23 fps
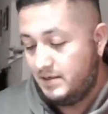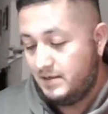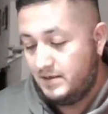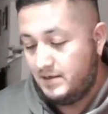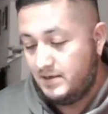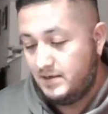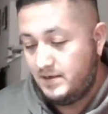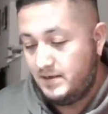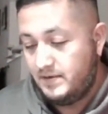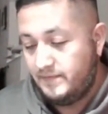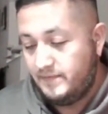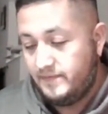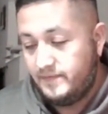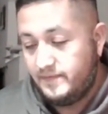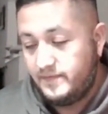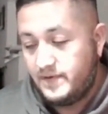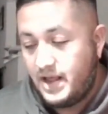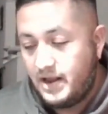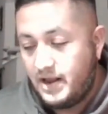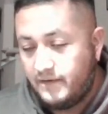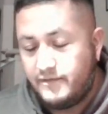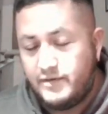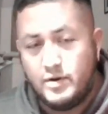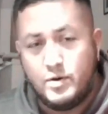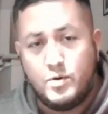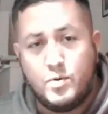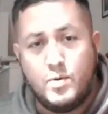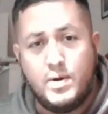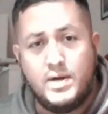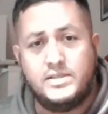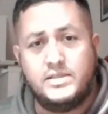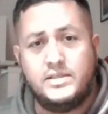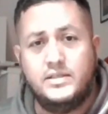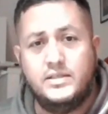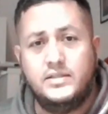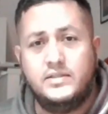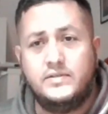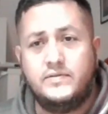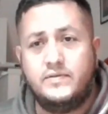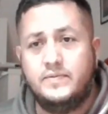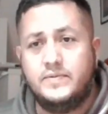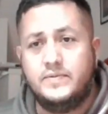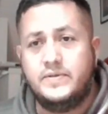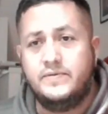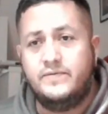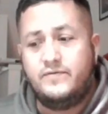Had a few questions
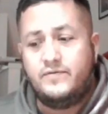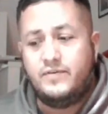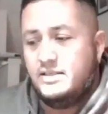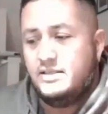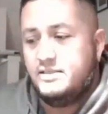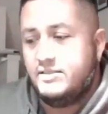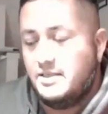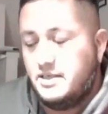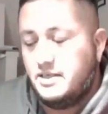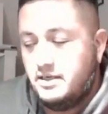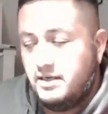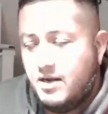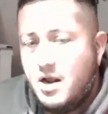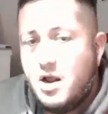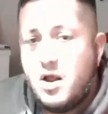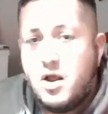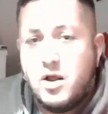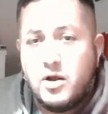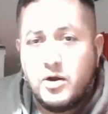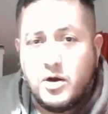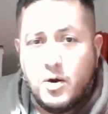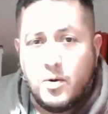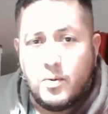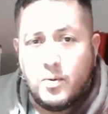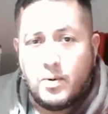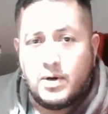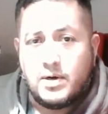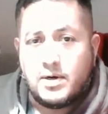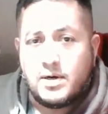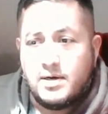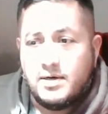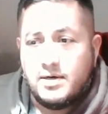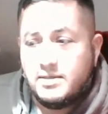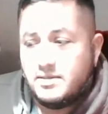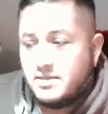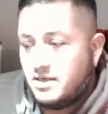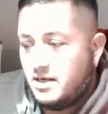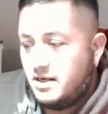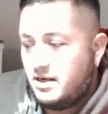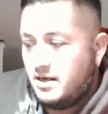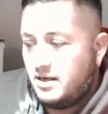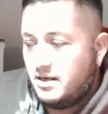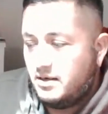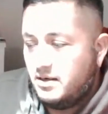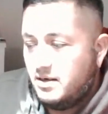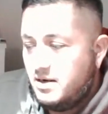from some friends and coworkers
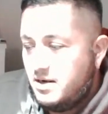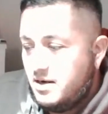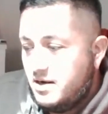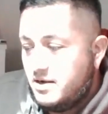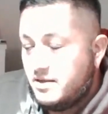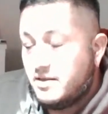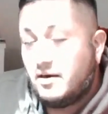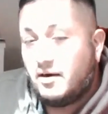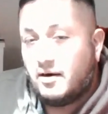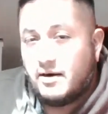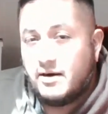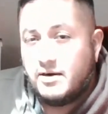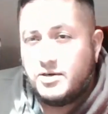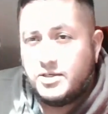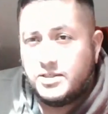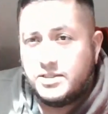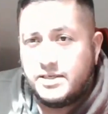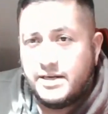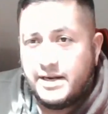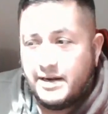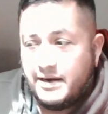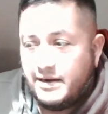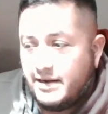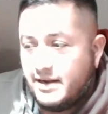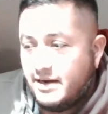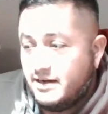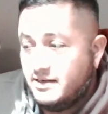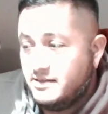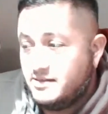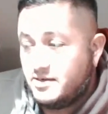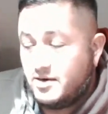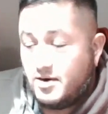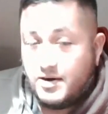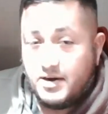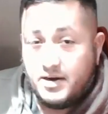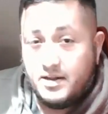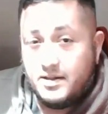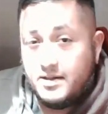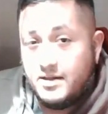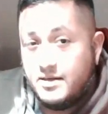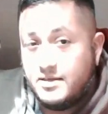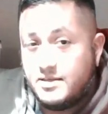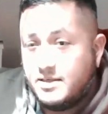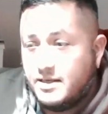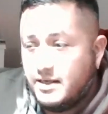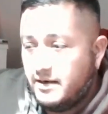that are interested in getting started in
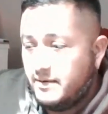this.